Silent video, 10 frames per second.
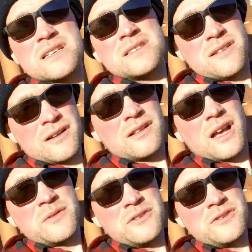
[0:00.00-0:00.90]
she's not
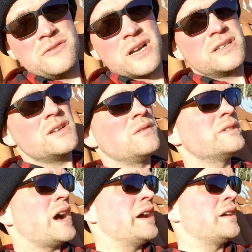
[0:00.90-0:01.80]
allowed to do that. She will
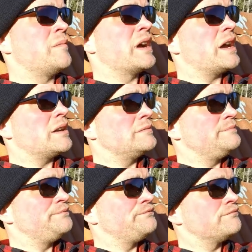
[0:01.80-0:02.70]
die in
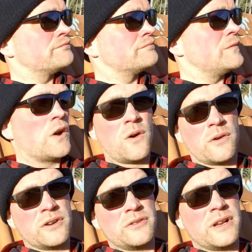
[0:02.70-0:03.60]
Armageddon,
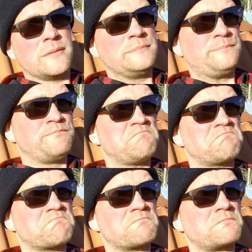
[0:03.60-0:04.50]
according to them.
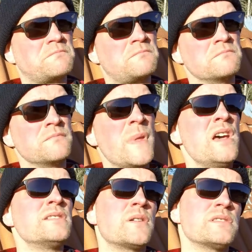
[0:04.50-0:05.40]

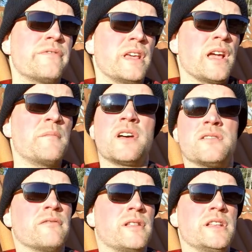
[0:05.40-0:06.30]
So I was thinking, I'm
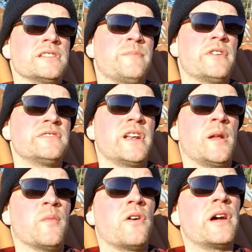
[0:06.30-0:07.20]
not a religious person
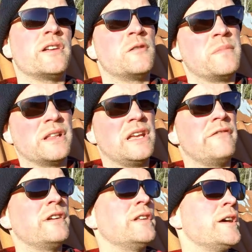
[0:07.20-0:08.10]
anymore. I don't
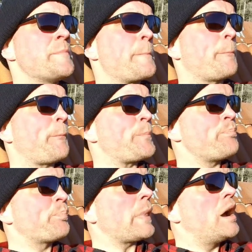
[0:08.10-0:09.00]
believe in the,
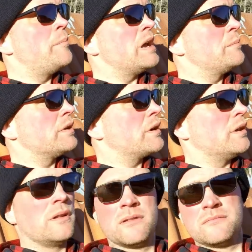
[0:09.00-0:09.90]
the
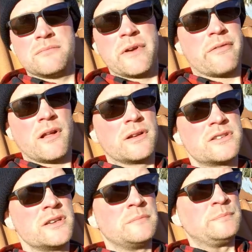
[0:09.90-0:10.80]
biblical
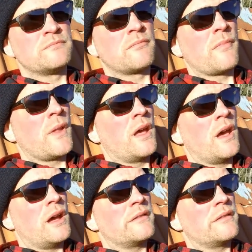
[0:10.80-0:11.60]
mythology and